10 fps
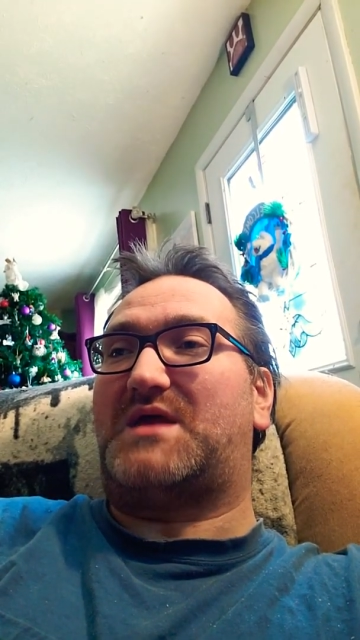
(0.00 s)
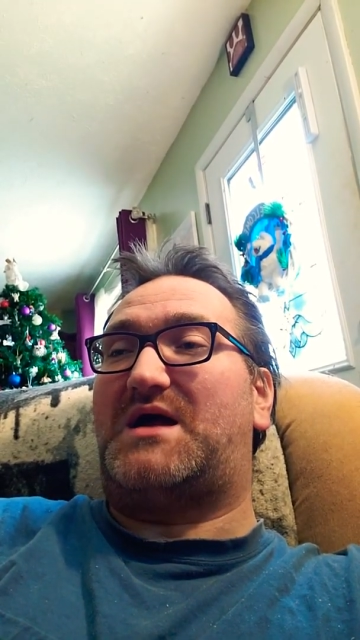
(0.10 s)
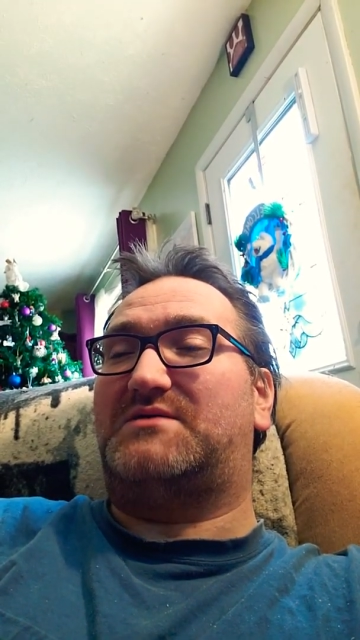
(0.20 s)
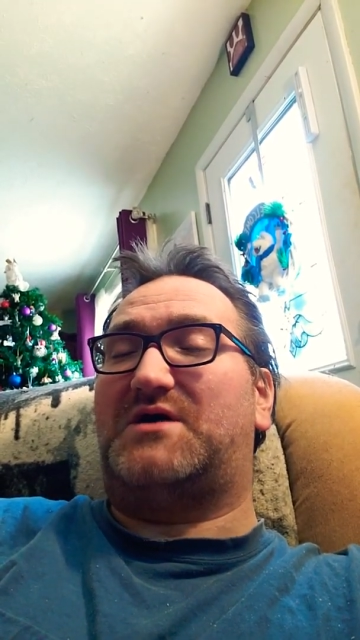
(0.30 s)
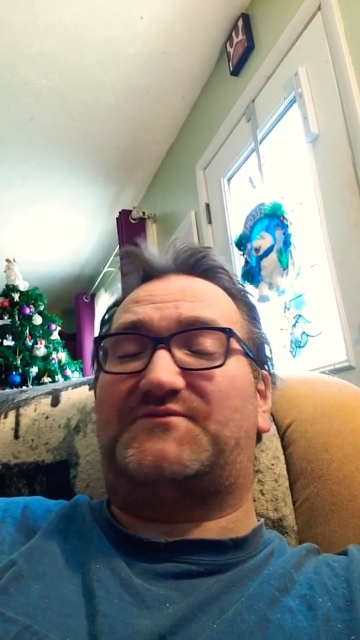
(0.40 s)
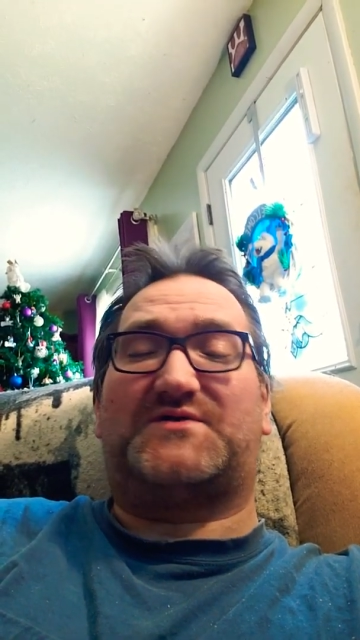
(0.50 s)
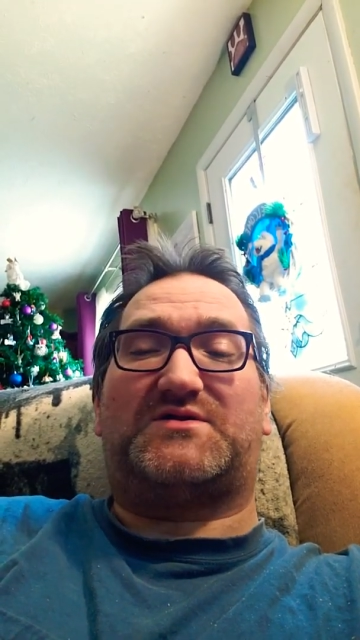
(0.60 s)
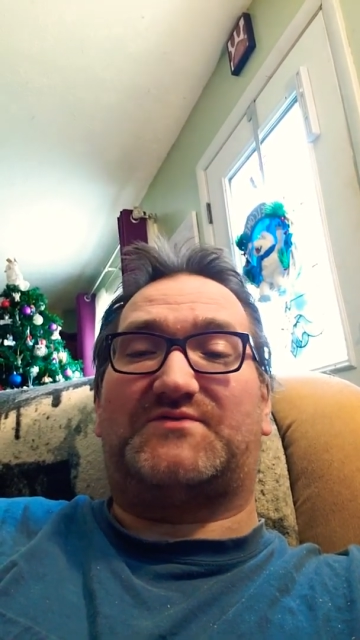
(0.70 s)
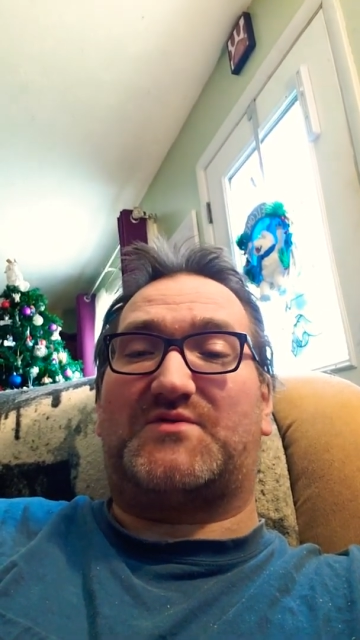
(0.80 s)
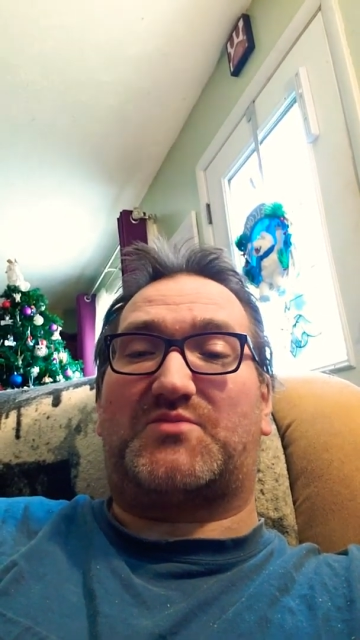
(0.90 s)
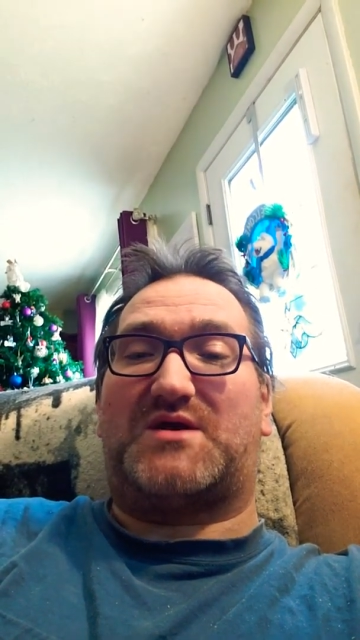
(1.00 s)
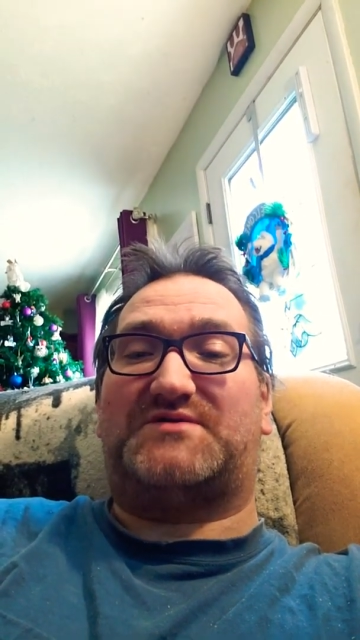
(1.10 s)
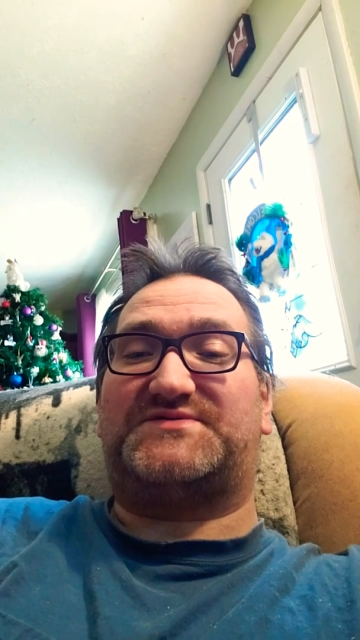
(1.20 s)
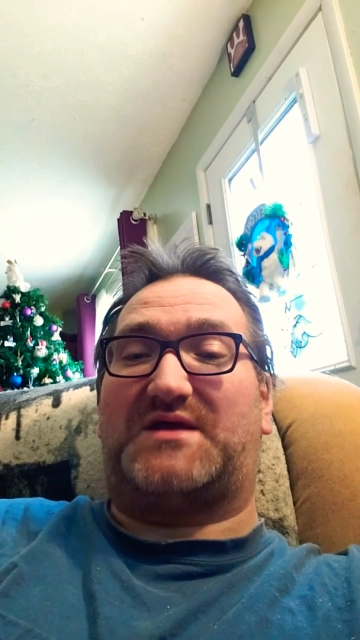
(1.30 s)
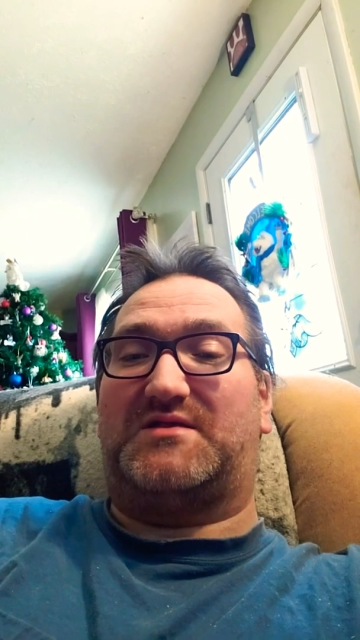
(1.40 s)
I love the Cleveland
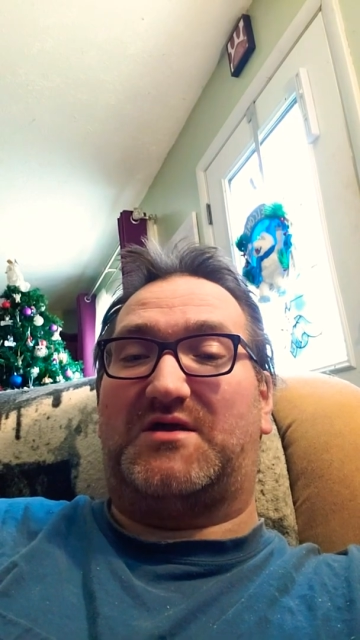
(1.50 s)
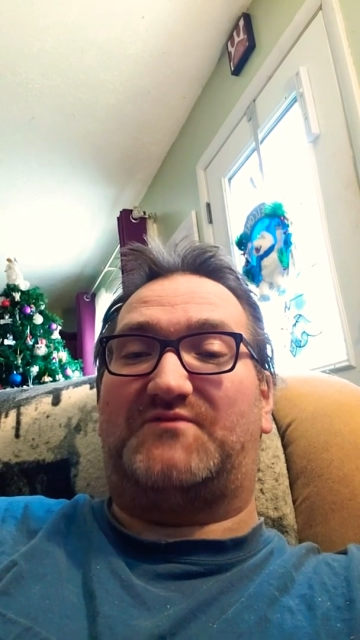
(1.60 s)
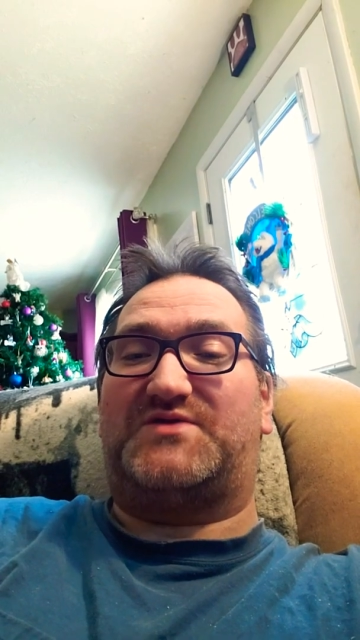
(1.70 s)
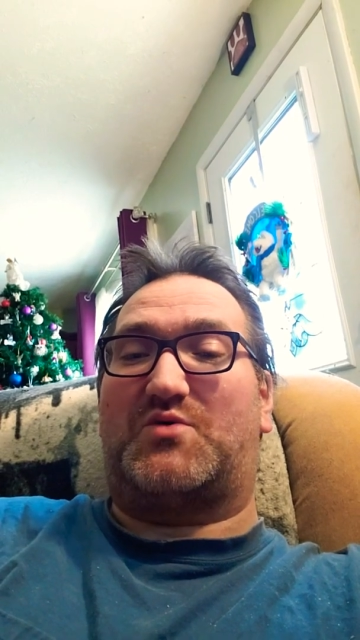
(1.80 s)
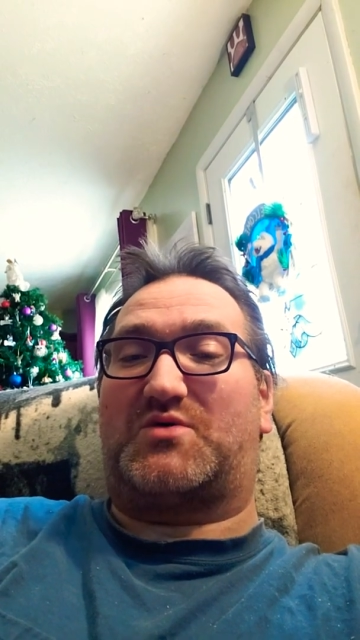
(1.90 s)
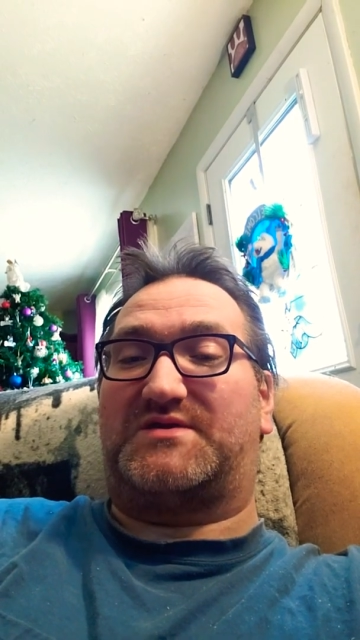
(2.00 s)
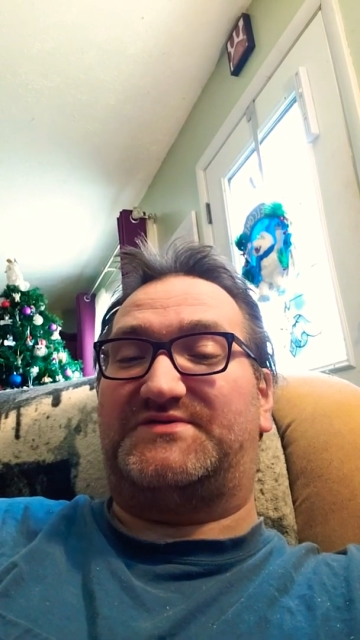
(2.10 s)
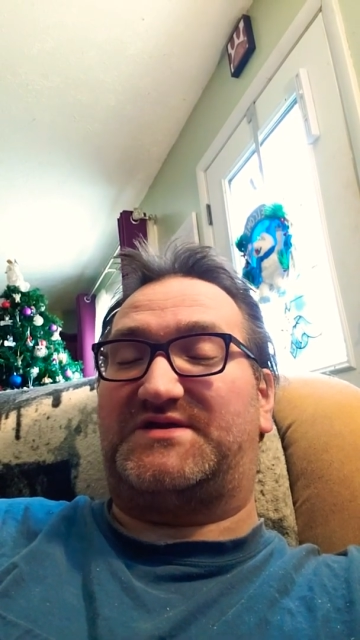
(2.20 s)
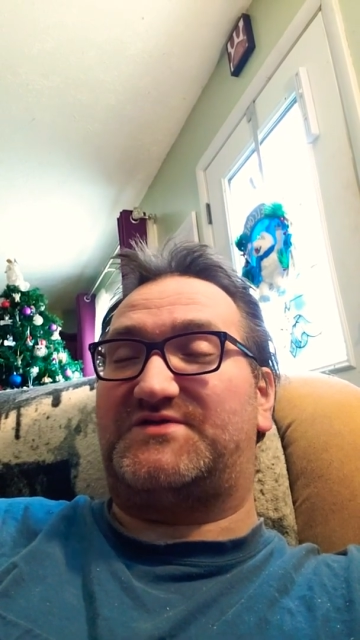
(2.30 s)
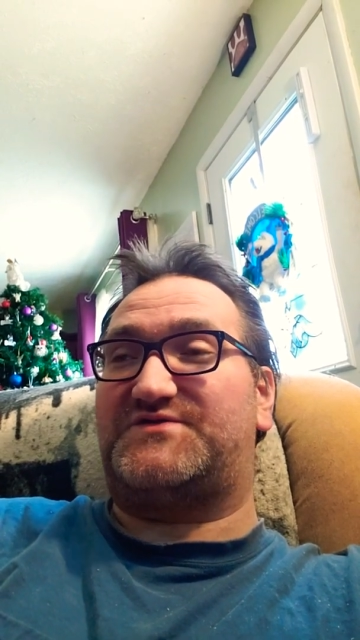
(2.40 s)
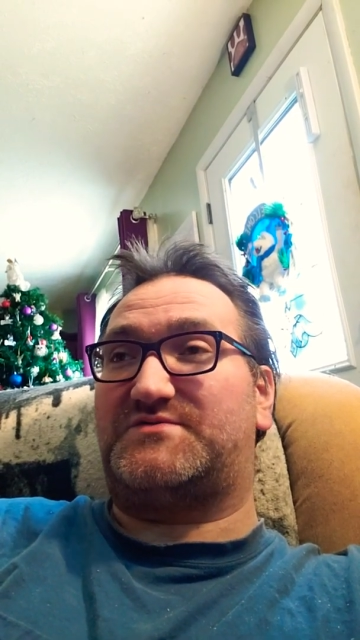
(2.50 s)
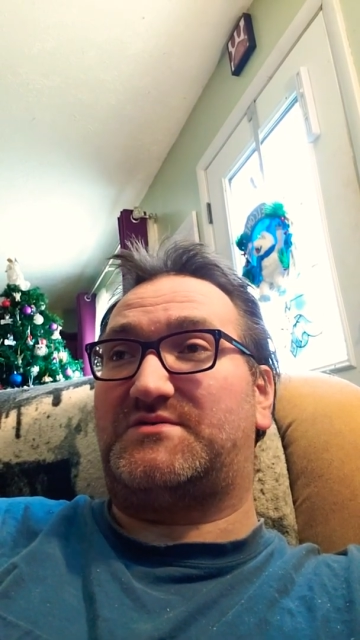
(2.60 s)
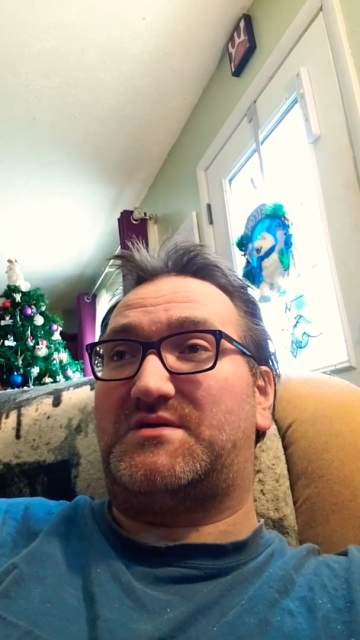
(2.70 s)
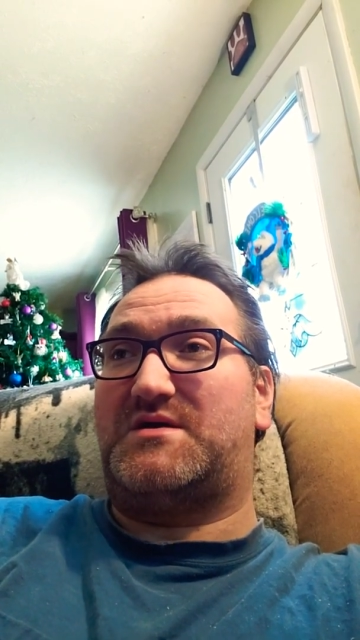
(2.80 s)
Browns and I love the organization.